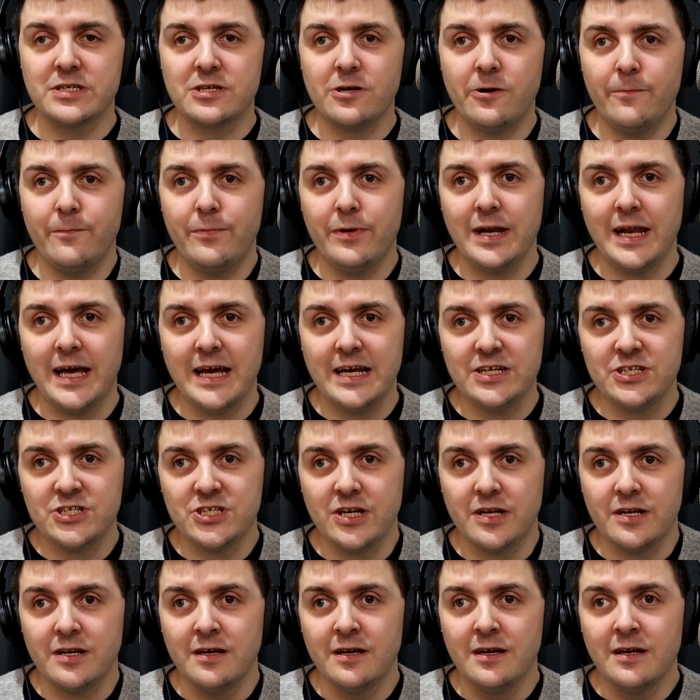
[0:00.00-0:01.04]

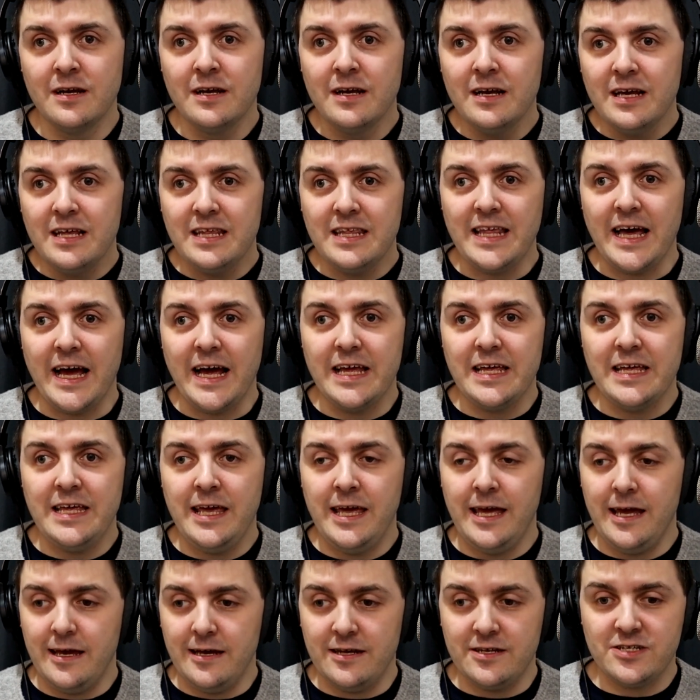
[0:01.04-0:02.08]
compilation that
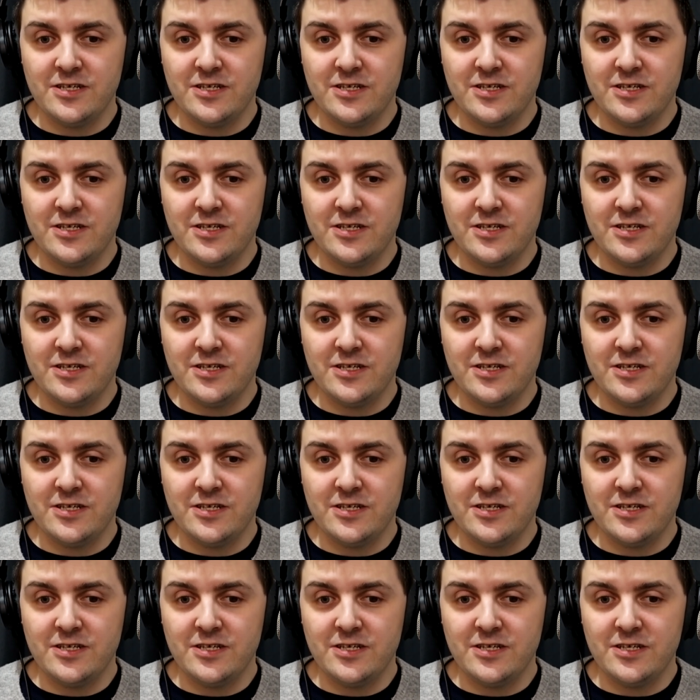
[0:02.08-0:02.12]
year.